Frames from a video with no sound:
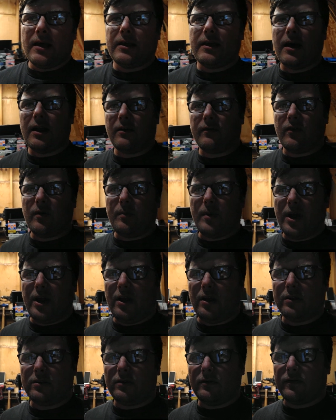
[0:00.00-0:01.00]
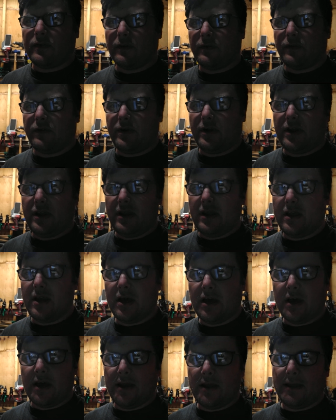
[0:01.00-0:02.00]
Got it from my uncle for free.
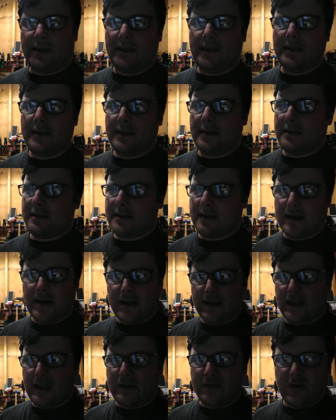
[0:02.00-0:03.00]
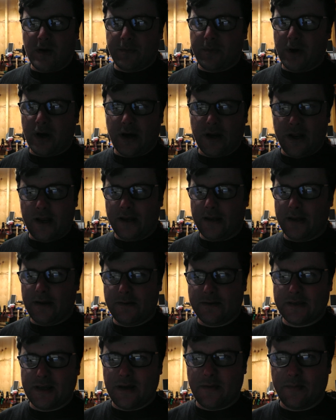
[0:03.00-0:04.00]
He kind of gave up on it. He
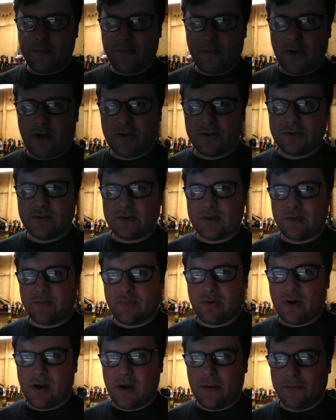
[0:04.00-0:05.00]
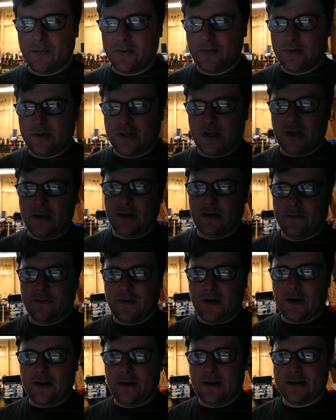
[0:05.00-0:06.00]
was having all sorts of problems with it and
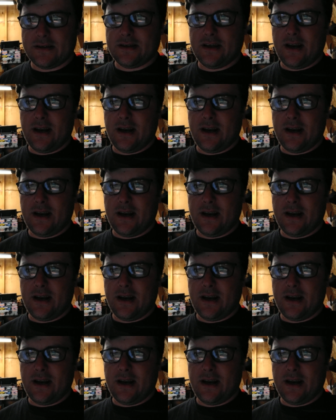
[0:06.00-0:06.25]
finally just